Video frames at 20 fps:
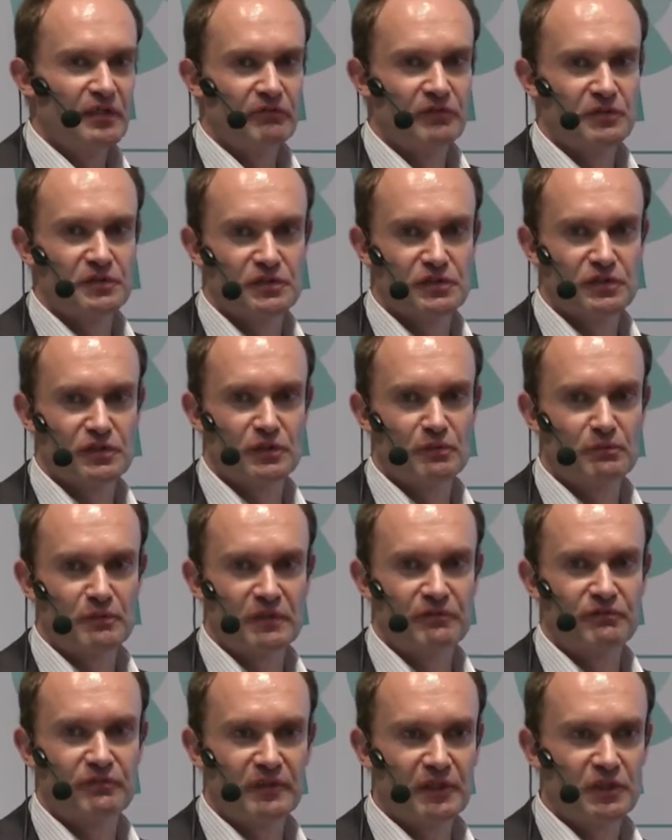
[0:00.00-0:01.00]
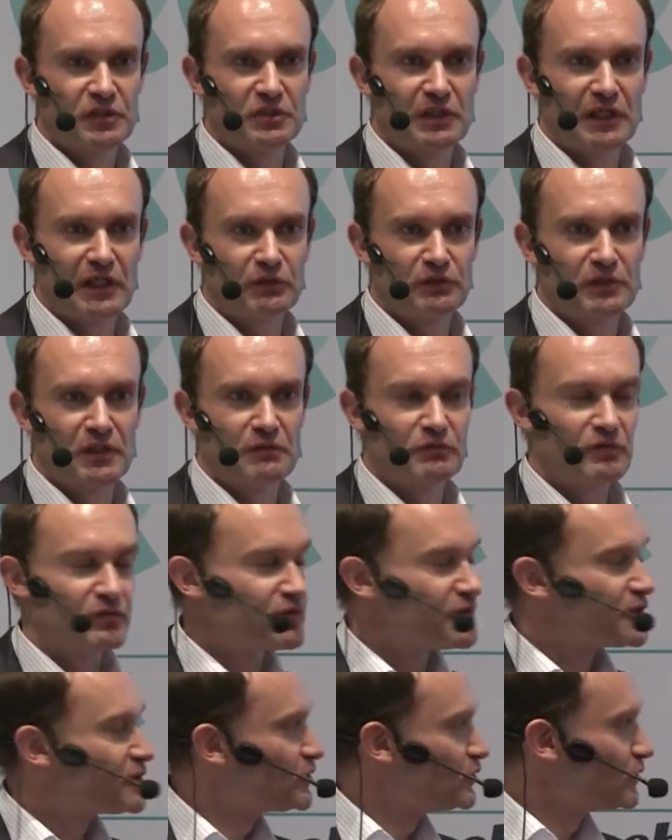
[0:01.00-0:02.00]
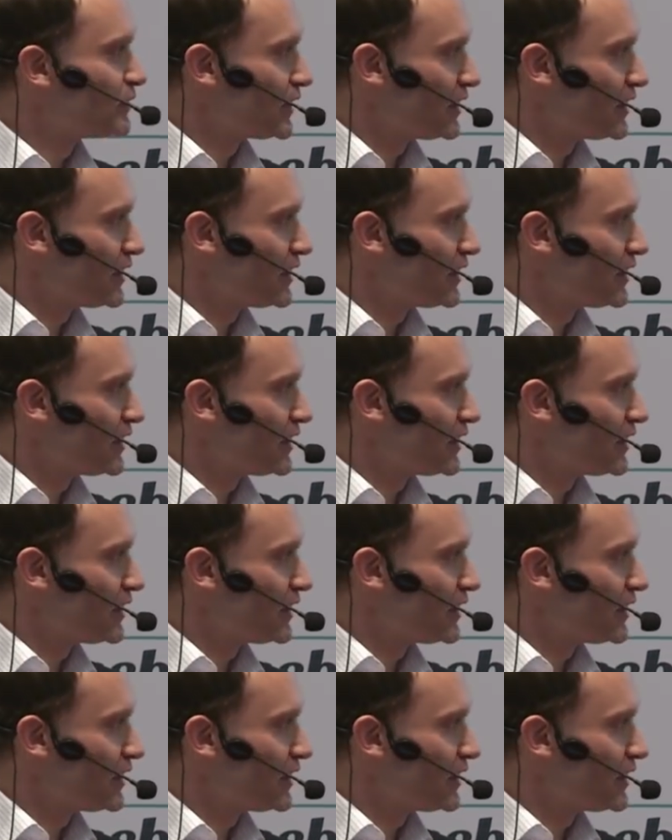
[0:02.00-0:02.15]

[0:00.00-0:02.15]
which is a preferential outcome of this 2